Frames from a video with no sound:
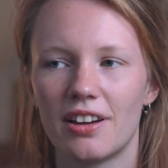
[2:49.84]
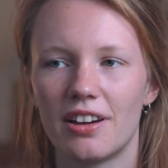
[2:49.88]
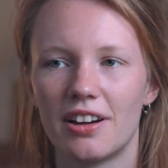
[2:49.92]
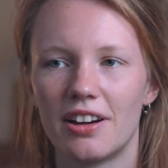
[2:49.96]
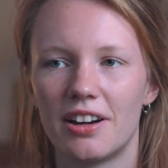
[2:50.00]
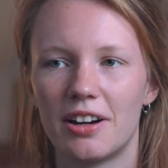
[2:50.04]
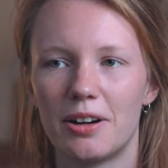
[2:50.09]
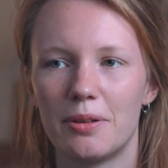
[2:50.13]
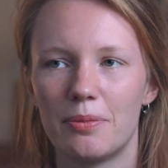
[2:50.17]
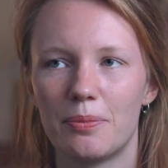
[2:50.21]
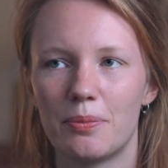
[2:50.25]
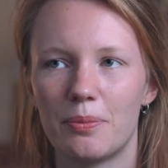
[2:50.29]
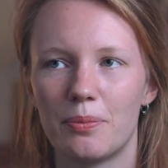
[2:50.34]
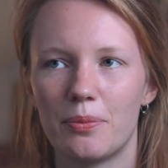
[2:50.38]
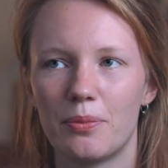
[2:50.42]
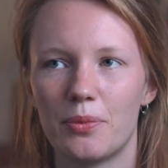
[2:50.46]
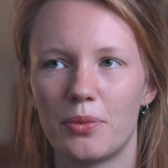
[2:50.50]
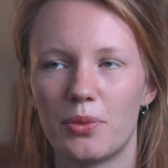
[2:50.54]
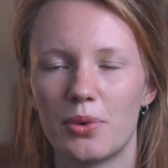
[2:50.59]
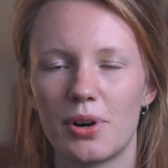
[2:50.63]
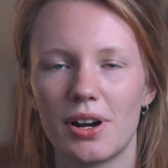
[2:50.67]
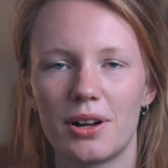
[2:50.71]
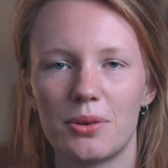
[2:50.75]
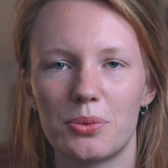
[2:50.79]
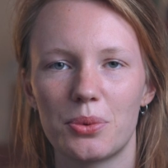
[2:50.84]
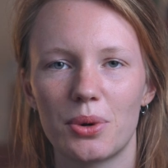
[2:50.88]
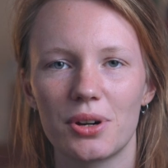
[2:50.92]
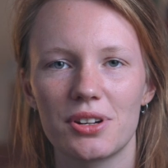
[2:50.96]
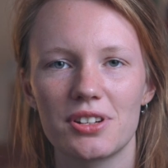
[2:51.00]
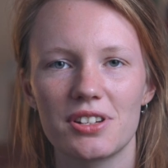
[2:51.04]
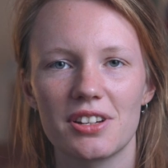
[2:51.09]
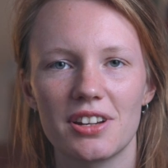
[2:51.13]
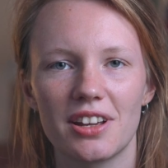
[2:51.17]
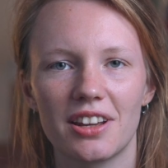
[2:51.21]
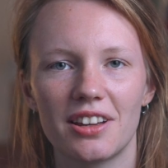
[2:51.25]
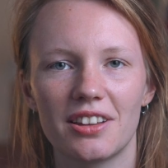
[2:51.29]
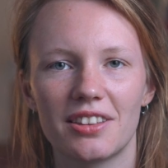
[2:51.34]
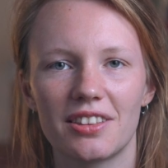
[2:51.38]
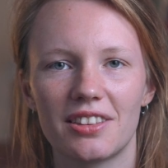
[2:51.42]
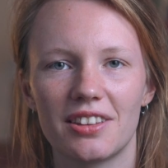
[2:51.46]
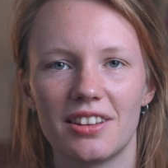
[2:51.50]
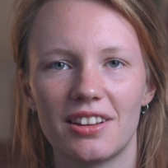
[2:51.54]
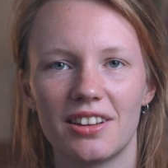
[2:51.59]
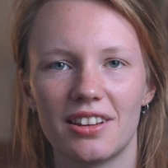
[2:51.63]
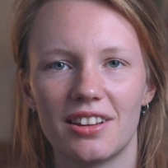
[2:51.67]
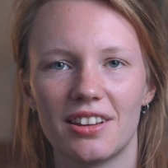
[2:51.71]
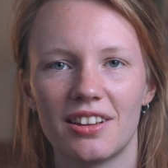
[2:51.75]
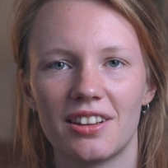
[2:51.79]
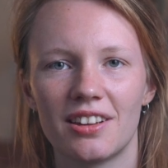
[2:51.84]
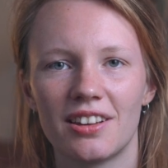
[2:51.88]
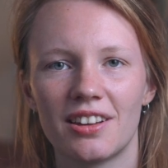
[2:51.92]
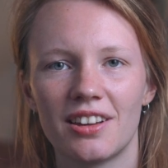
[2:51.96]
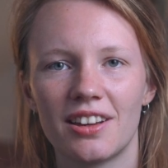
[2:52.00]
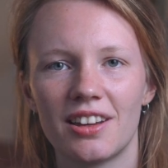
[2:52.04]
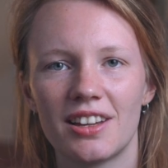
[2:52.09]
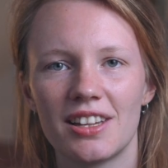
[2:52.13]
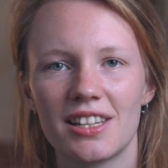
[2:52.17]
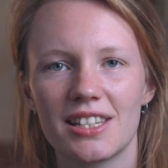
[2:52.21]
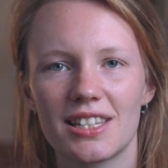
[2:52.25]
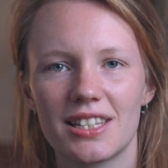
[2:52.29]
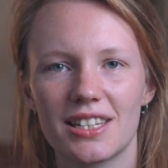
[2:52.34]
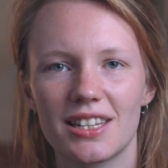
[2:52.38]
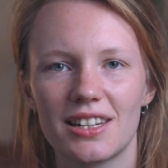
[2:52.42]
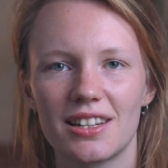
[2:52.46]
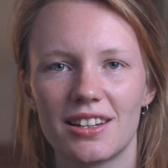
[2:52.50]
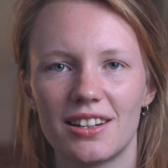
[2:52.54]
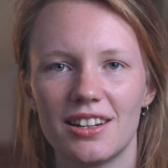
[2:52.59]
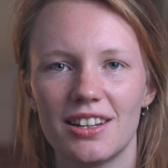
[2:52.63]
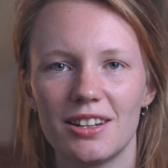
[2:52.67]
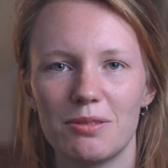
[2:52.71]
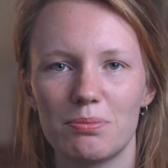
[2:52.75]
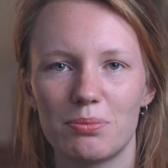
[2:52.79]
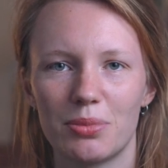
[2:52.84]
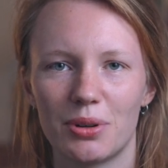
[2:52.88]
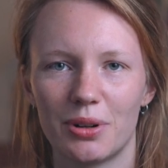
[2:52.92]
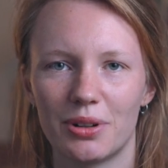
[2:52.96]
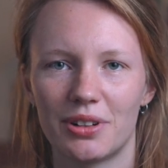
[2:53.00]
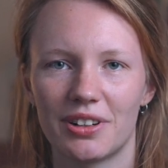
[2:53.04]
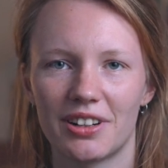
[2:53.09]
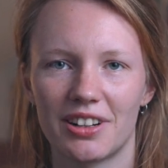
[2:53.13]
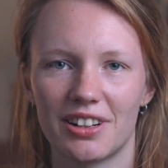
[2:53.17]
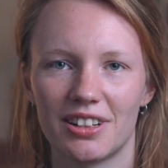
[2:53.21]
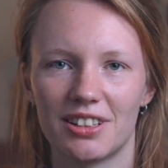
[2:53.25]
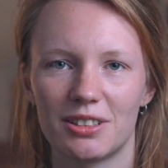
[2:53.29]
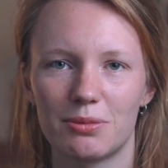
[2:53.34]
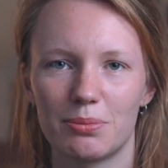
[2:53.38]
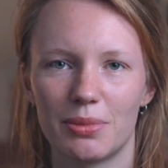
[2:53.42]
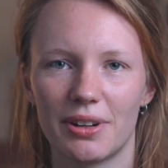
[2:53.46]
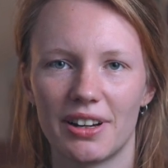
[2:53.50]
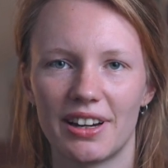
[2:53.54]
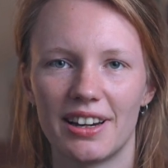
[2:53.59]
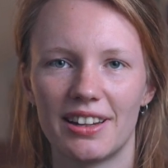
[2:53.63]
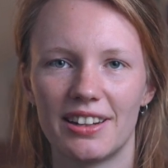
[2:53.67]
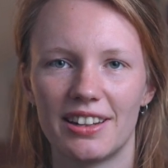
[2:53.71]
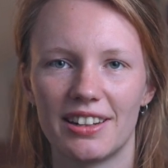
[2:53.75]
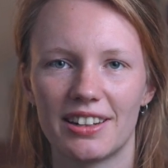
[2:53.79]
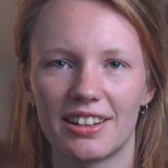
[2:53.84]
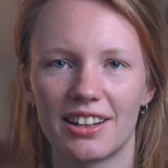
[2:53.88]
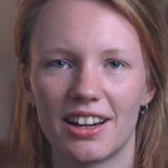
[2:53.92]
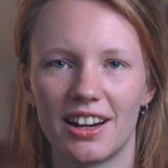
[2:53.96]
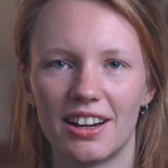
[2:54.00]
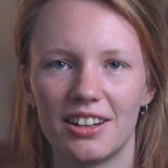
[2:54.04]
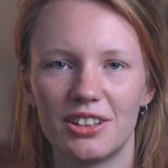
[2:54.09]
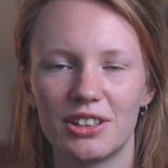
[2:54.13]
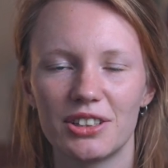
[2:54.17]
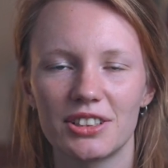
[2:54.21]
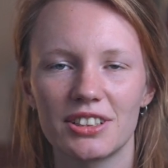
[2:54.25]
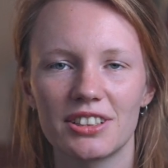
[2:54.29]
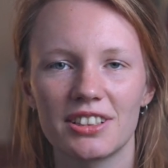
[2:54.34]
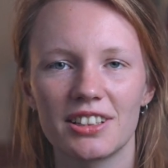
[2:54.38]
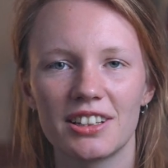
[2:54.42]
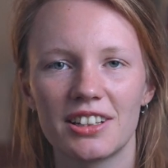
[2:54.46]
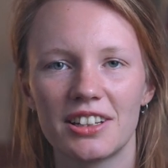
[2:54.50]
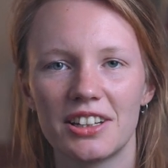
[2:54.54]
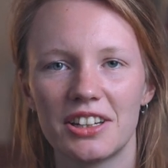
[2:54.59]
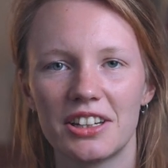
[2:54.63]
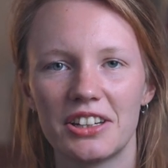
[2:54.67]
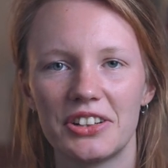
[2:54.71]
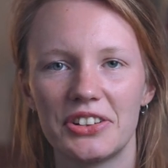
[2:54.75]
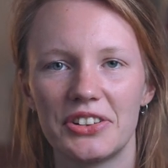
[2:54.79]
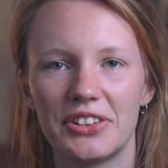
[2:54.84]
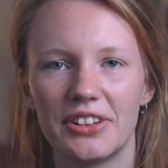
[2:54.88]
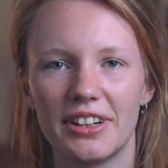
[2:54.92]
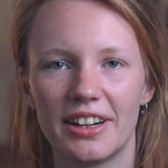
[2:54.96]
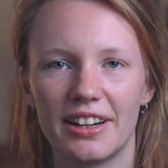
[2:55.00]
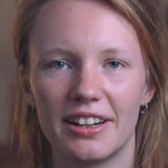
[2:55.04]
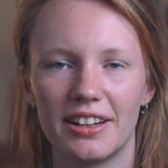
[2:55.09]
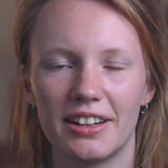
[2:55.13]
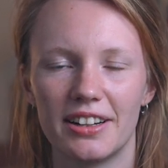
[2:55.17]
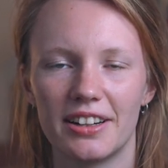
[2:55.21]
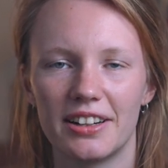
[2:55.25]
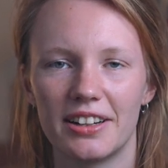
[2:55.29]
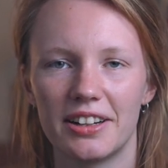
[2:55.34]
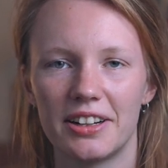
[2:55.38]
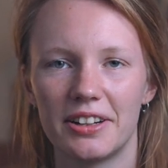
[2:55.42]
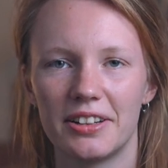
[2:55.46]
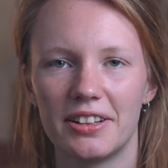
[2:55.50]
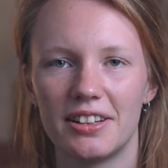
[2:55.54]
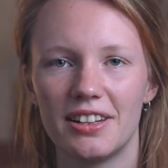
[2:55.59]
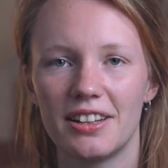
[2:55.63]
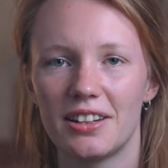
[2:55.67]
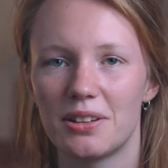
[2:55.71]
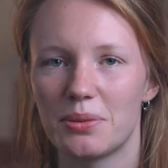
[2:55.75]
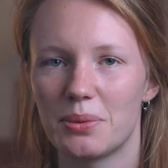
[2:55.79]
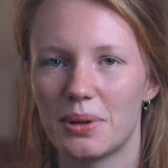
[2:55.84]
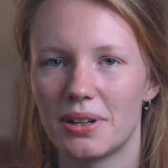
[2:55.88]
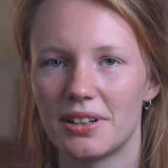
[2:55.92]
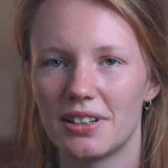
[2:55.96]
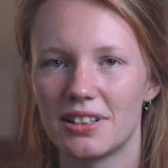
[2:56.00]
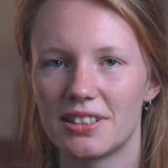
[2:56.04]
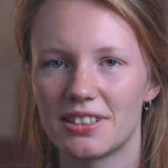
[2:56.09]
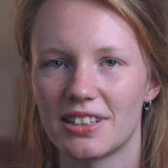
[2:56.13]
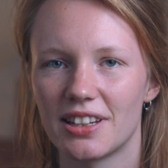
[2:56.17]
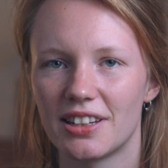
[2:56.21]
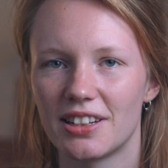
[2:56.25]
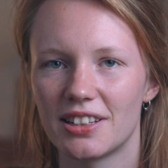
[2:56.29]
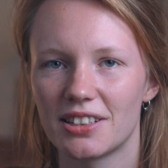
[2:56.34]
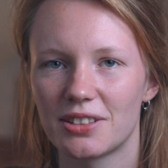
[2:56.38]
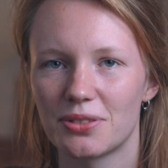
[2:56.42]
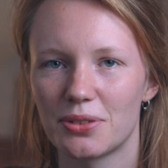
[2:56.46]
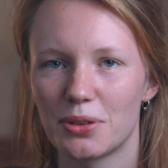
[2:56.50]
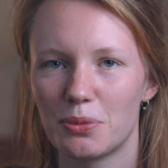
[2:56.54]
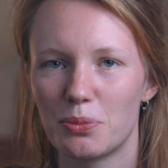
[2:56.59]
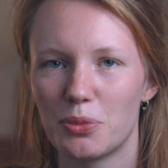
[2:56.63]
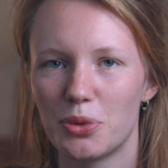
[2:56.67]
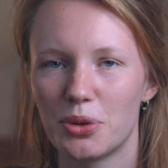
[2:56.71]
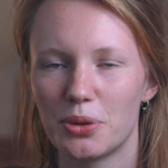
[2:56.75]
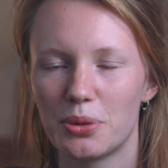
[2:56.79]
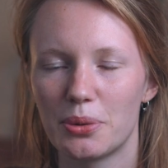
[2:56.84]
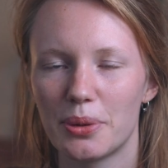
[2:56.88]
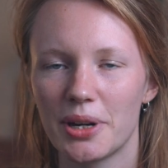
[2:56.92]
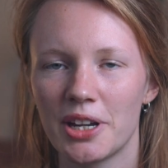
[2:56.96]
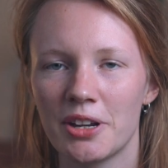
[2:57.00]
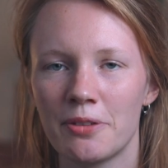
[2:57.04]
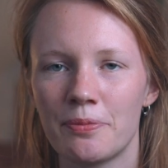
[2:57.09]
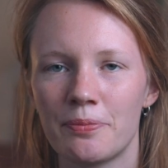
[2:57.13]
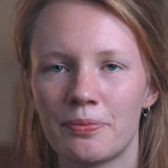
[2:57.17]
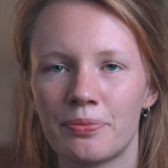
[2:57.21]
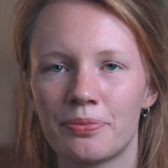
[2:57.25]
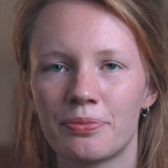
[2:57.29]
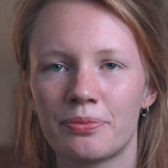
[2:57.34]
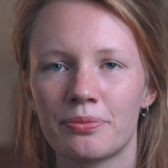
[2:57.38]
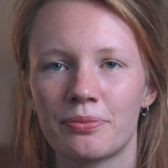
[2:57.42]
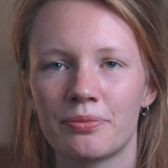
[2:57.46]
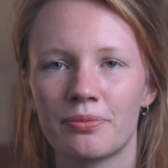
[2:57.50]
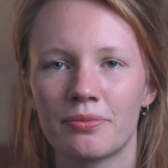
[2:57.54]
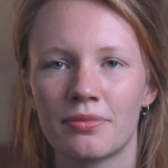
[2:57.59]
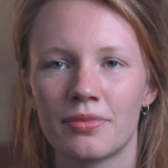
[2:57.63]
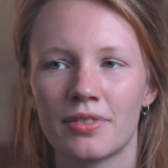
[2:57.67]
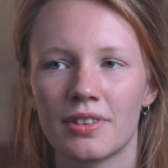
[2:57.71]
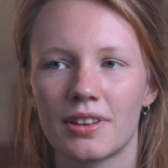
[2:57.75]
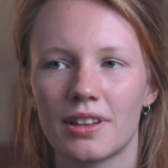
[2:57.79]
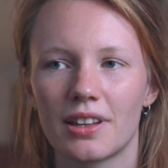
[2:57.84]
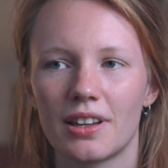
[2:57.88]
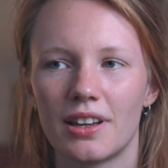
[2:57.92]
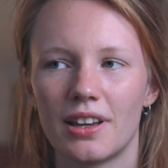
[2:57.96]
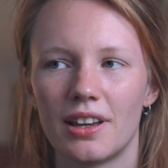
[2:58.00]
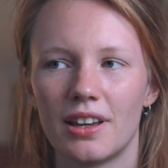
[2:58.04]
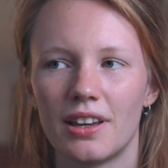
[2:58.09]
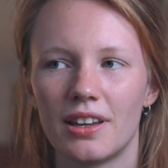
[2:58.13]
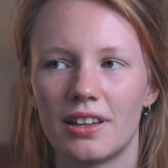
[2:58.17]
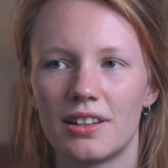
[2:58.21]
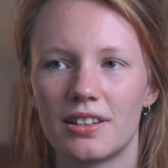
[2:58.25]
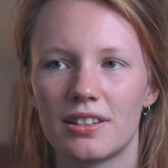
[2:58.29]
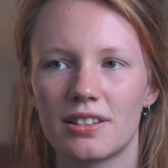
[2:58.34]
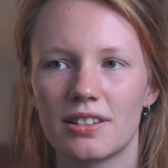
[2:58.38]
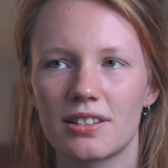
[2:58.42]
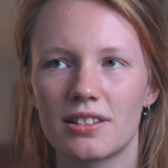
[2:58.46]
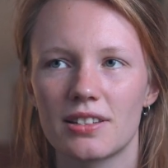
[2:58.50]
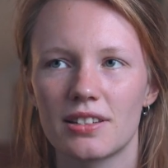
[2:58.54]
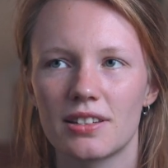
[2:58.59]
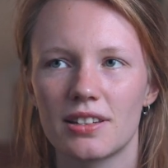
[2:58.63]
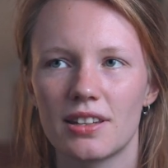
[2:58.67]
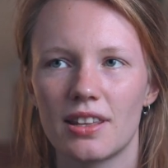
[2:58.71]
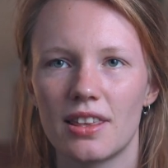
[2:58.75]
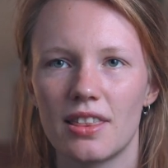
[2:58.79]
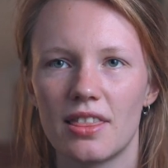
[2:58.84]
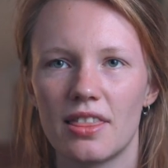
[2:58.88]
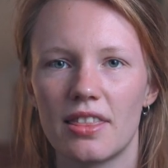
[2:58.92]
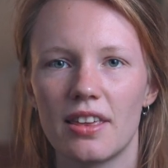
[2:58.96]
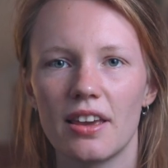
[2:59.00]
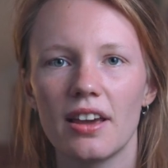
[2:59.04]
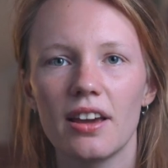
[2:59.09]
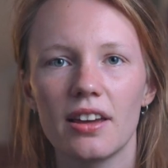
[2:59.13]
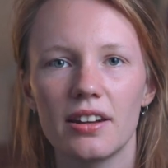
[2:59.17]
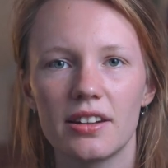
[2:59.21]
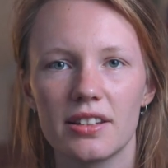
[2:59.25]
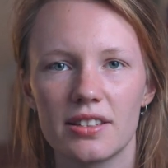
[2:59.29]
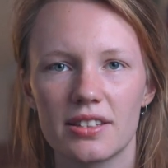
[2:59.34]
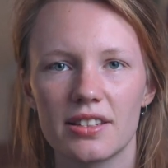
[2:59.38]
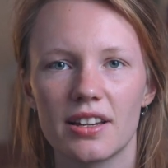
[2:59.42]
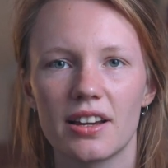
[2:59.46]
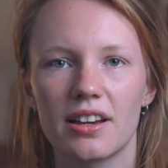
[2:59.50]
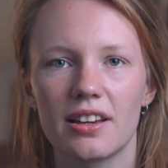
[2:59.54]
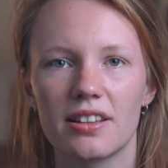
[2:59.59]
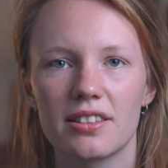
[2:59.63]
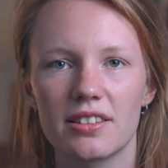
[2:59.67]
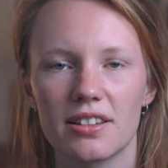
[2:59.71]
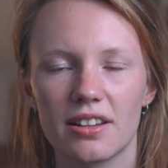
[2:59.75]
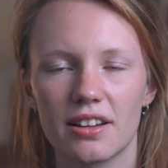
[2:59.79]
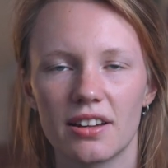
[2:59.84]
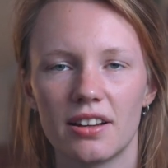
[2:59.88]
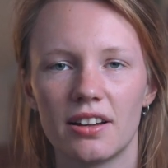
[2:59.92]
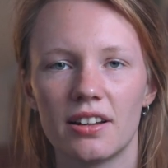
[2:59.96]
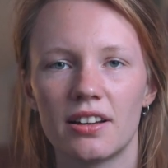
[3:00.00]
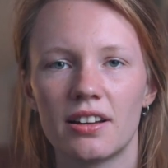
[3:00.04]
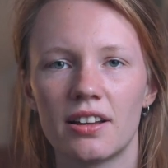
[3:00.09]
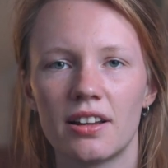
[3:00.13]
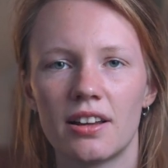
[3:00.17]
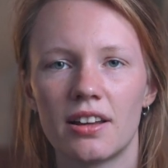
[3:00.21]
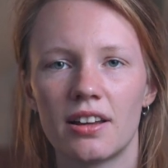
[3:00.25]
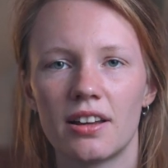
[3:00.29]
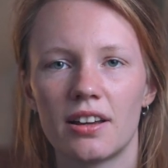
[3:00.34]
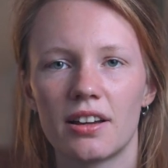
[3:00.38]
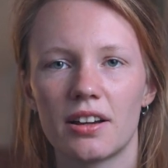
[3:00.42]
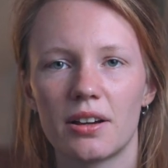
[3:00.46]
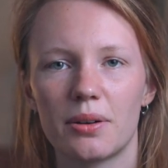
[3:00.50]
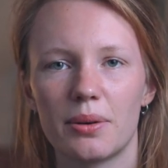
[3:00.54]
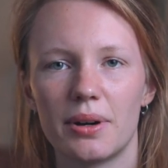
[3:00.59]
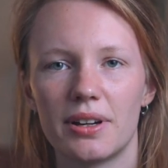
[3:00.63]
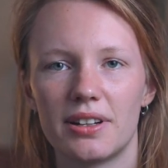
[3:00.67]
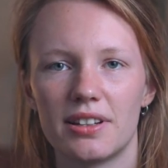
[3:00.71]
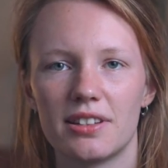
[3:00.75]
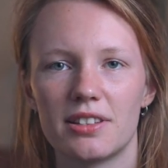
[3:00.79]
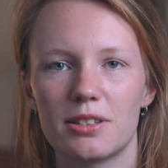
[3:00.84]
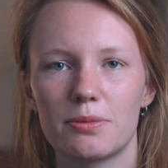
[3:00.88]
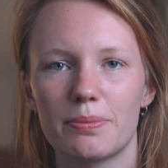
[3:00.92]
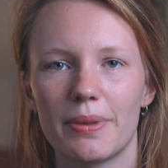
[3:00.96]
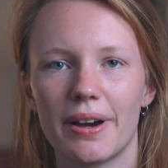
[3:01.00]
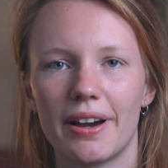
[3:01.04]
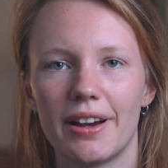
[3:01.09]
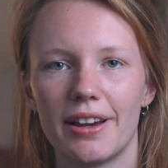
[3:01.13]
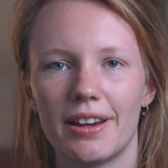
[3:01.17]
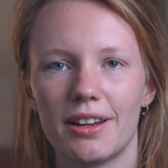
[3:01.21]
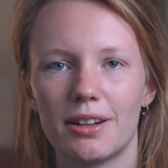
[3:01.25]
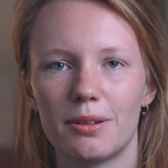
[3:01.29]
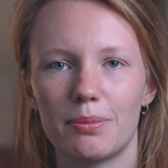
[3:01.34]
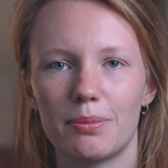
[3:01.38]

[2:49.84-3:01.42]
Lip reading: while watching the Sit and Knit podcast by Anne and Carlos, who are knitwear designers from Norway. And their designs are quite inspired